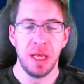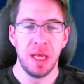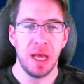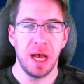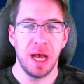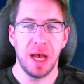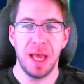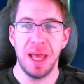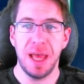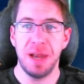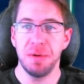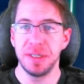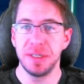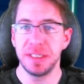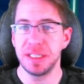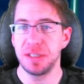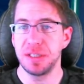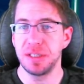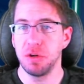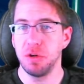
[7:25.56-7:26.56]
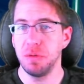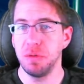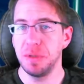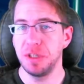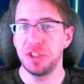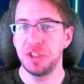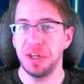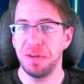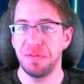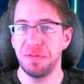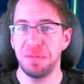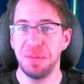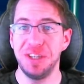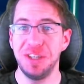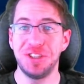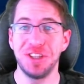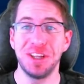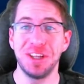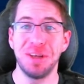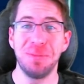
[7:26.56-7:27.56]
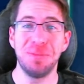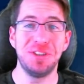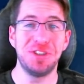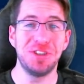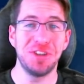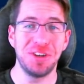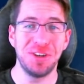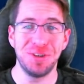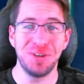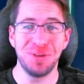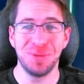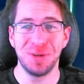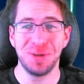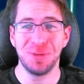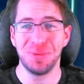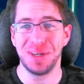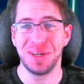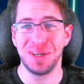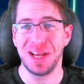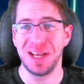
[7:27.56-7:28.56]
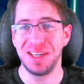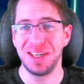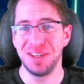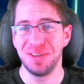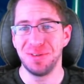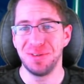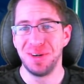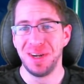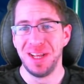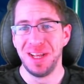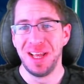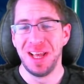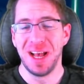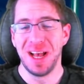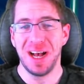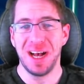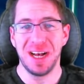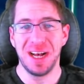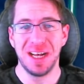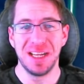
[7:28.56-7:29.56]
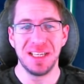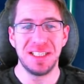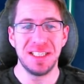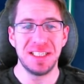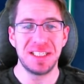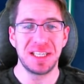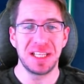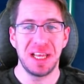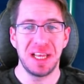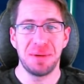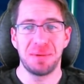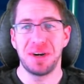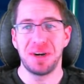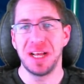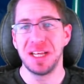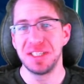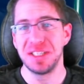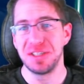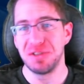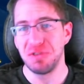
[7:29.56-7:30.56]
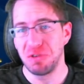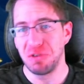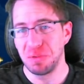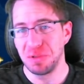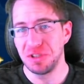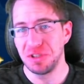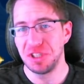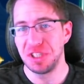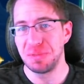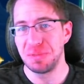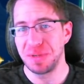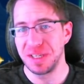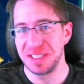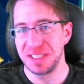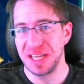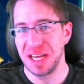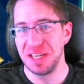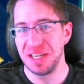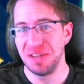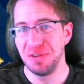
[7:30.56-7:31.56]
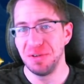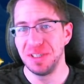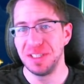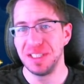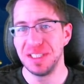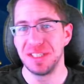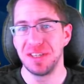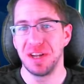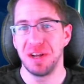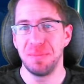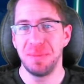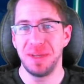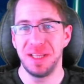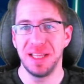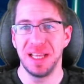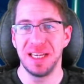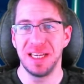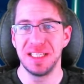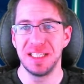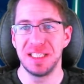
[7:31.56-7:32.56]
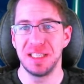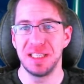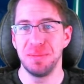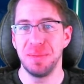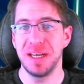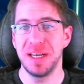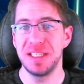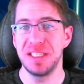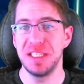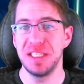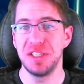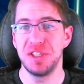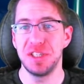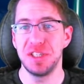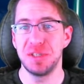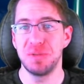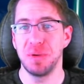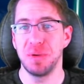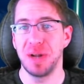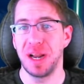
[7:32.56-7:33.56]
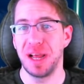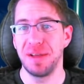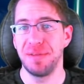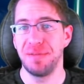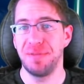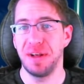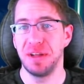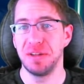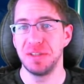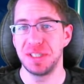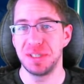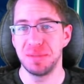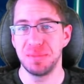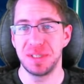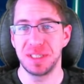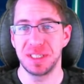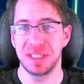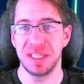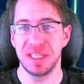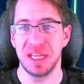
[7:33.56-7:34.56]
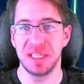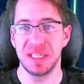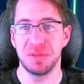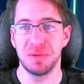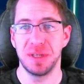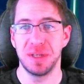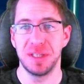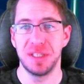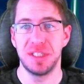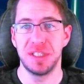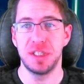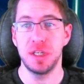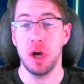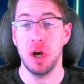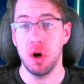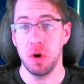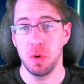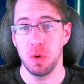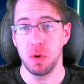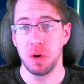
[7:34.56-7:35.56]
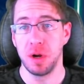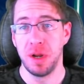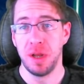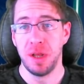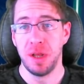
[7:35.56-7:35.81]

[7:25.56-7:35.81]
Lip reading: Anyways, that's a whole bunch of information. Let me show you what I do. Disclaimer, as normal, just because I do it does not mean that it's the best. It's just what I've found some success with. So,